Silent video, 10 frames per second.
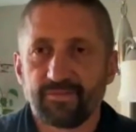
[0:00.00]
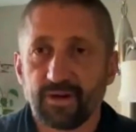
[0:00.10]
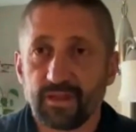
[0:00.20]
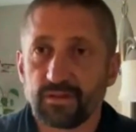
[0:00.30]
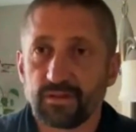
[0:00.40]

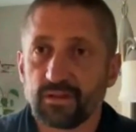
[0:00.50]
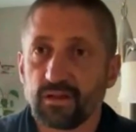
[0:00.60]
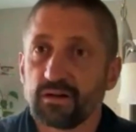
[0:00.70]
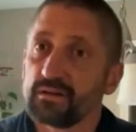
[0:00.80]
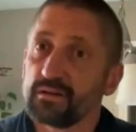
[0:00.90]

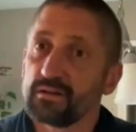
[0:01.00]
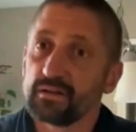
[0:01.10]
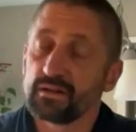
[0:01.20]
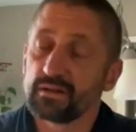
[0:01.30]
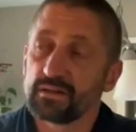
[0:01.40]
father-in-law
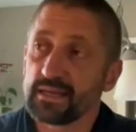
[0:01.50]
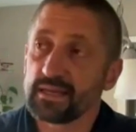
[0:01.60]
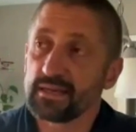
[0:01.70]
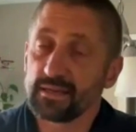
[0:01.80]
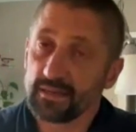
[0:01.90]

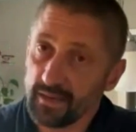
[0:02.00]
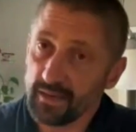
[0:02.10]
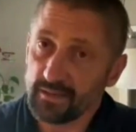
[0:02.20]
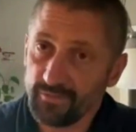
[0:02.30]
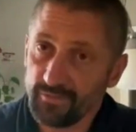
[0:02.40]
said he didn't
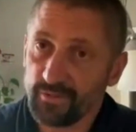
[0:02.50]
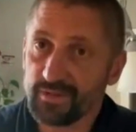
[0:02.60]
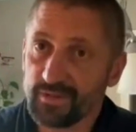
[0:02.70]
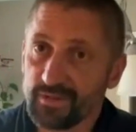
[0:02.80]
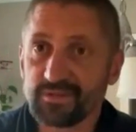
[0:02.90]
like tofu,
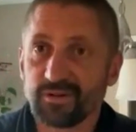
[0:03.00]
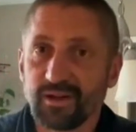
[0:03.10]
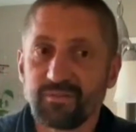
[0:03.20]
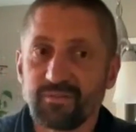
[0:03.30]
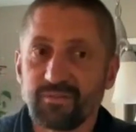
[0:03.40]
and
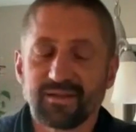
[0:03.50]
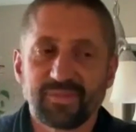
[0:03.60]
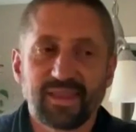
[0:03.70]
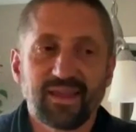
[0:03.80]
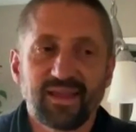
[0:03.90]
so I made
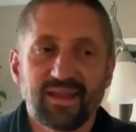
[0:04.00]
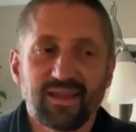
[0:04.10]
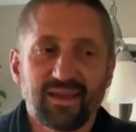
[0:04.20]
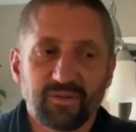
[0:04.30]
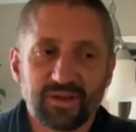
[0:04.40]
him
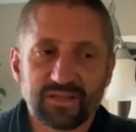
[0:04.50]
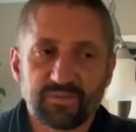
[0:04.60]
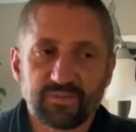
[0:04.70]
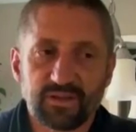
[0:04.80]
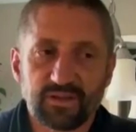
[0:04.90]
a
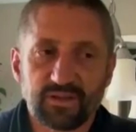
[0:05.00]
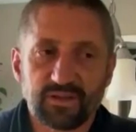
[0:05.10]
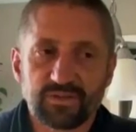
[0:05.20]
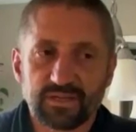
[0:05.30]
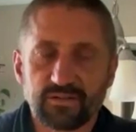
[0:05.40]
recipe
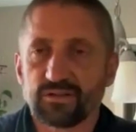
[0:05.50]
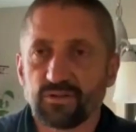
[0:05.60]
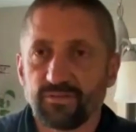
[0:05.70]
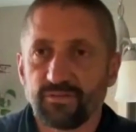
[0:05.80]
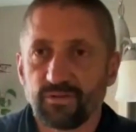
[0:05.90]
using
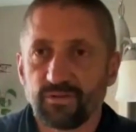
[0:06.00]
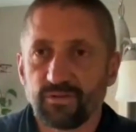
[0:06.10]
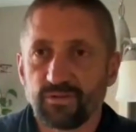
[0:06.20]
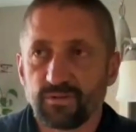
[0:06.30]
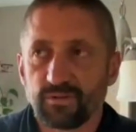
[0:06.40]
silken
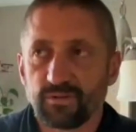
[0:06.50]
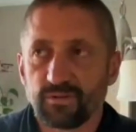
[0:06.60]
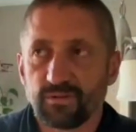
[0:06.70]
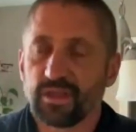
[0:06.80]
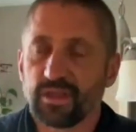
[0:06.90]
tofu
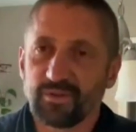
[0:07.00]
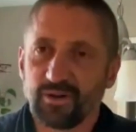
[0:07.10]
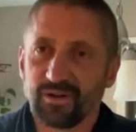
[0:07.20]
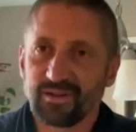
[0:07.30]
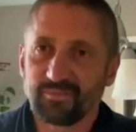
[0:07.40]
without
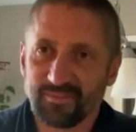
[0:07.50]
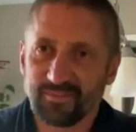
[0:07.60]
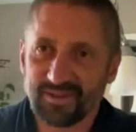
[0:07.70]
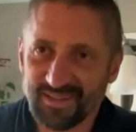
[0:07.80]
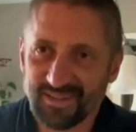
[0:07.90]
him knowing,
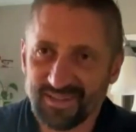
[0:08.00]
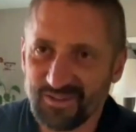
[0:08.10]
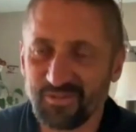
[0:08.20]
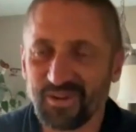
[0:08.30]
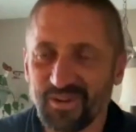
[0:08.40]
made him a
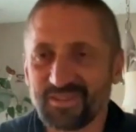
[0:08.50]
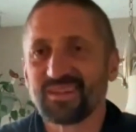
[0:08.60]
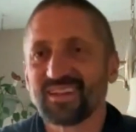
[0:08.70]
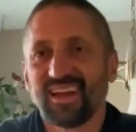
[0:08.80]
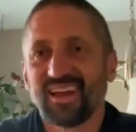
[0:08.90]
silken tofu
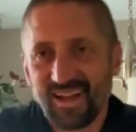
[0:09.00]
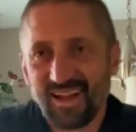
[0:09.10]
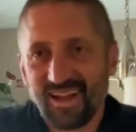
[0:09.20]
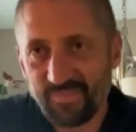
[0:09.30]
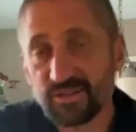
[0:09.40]
recipe,
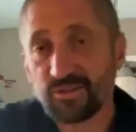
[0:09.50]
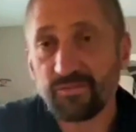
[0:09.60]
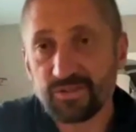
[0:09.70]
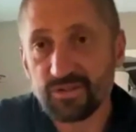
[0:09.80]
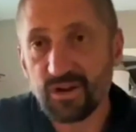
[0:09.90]

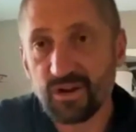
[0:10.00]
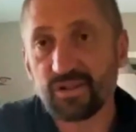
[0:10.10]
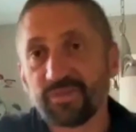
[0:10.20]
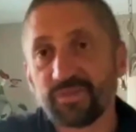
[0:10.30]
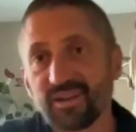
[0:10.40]
silken tofu
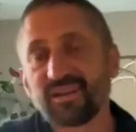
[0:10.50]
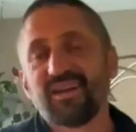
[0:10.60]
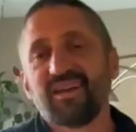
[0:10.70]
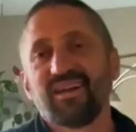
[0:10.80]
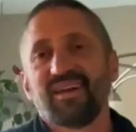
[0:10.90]
chocolate
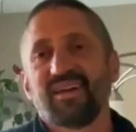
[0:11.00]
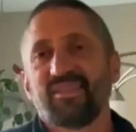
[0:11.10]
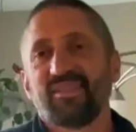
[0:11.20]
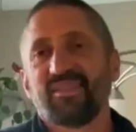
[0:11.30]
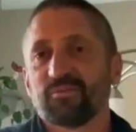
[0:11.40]
pudding
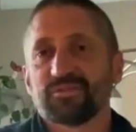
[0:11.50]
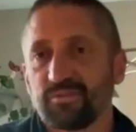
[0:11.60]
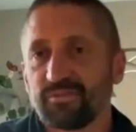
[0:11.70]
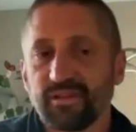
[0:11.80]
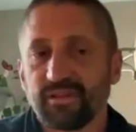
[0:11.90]
that
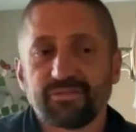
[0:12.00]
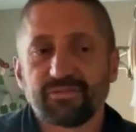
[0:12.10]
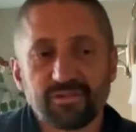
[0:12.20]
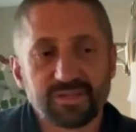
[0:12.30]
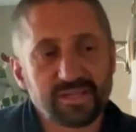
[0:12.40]
was super
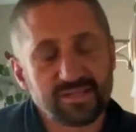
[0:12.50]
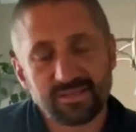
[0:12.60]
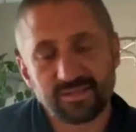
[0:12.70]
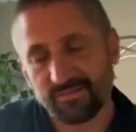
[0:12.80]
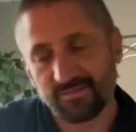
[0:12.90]
flavorful and
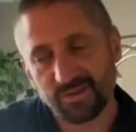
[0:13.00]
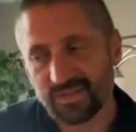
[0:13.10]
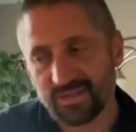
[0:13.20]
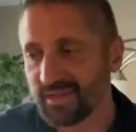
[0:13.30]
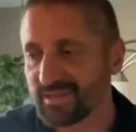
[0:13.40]
delicious. And of
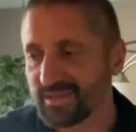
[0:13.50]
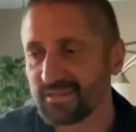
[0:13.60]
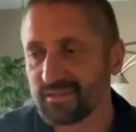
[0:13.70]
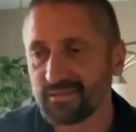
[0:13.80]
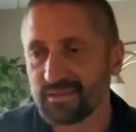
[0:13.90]
course he liked
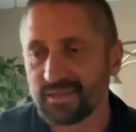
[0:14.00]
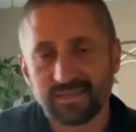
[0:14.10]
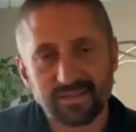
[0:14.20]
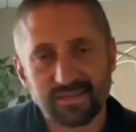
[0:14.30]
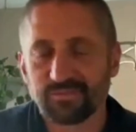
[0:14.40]
it. And I
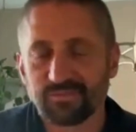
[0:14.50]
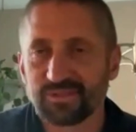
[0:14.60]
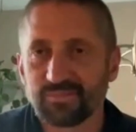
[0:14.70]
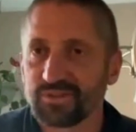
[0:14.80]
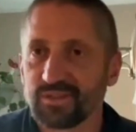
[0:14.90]
said, yeah, it
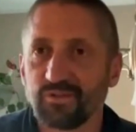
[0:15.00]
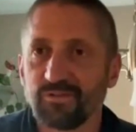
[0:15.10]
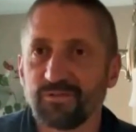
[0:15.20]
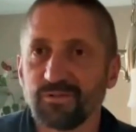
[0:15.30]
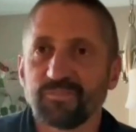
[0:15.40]
was mostly
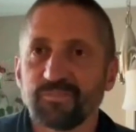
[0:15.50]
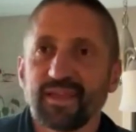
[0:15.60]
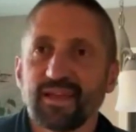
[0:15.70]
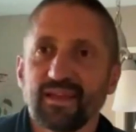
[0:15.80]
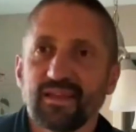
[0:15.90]
tofu.
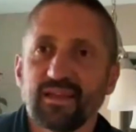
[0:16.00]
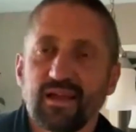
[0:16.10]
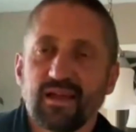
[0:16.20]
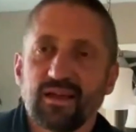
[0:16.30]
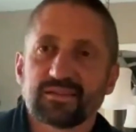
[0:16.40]
And
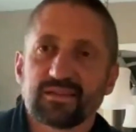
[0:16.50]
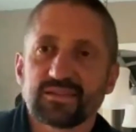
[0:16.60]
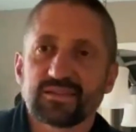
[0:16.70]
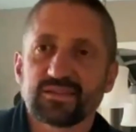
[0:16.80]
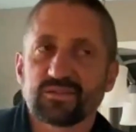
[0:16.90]
so I
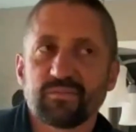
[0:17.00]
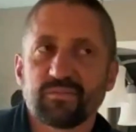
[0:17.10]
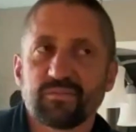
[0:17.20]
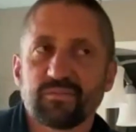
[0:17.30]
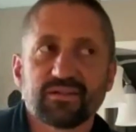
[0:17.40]
think it's just a
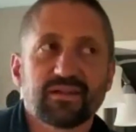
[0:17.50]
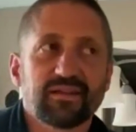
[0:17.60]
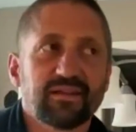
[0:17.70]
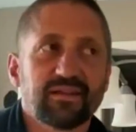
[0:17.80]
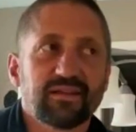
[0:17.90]
reminder
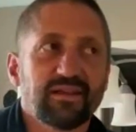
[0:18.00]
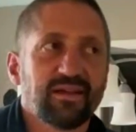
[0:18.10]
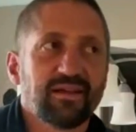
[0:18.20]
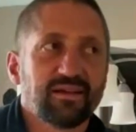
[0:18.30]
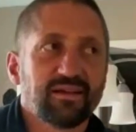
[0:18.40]
that,
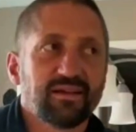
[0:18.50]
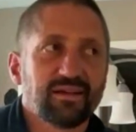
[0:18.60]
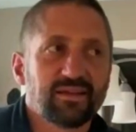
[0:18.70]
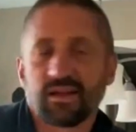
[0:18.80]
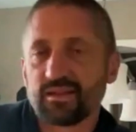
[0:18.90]

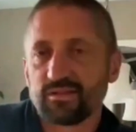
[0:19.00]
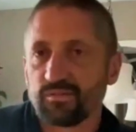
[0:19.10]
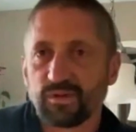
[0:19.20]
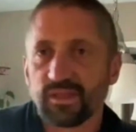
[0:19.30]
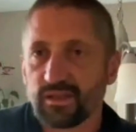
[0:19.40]
yeah, you
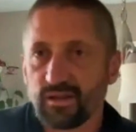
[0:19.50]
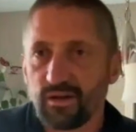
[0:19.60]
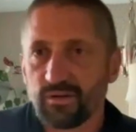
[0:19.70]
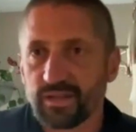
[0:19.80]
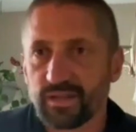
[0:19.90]
don't really
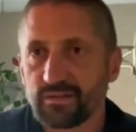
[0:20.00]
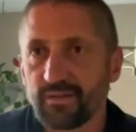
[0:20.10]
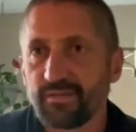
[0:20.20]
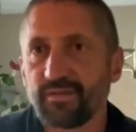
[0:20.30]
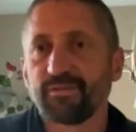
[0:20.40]
know unless you
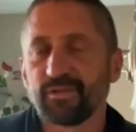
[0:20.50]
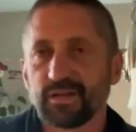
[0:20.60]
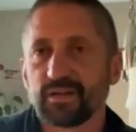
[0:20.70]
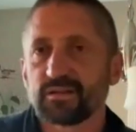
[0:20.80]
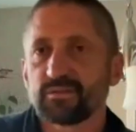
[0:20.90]
kind of have
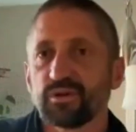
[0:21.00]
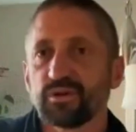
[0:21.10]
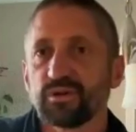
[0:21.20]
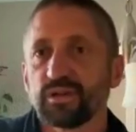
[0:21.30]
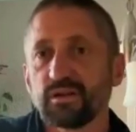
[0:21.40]
fully explored
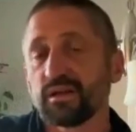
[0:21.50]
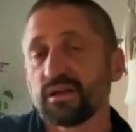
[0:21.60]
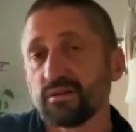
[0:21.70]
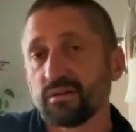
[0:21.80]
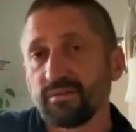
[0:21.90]
an
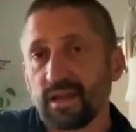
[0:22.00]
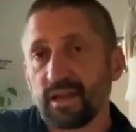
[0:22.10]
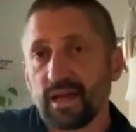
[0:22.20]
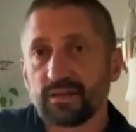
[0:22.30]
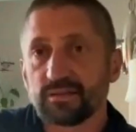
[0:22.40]
ingredient or even
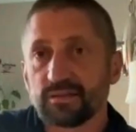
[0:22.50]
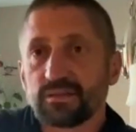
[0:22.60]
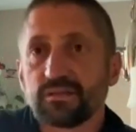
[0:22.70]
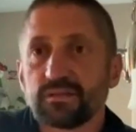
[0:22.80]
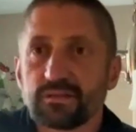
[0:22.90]
had it
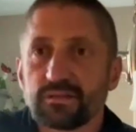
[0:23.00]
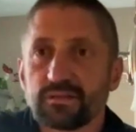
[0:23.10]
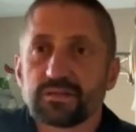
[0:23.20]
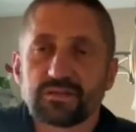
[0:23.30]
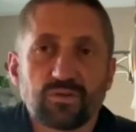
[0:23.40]

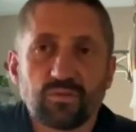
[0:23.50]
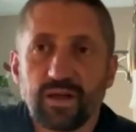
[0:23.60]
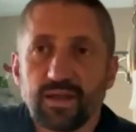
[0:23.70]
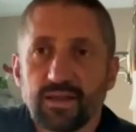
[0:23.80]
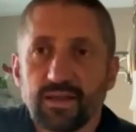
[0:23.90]
just a
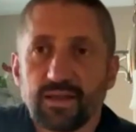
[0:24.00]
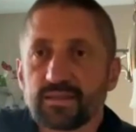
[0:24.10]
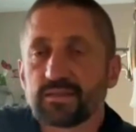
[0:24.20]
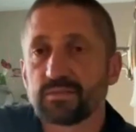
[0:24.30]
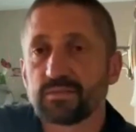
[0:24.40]
certain way. And I
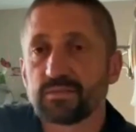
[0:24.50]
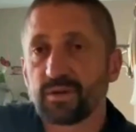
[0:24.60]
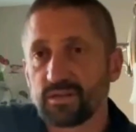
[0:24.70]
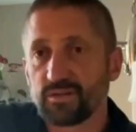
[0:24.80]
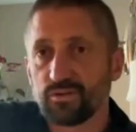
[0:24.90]
think that's
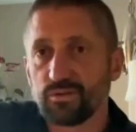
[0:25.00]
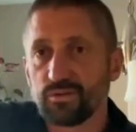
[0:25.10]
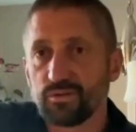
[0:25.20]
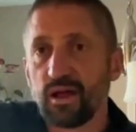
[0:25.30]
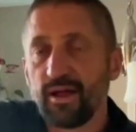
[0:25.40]
especially true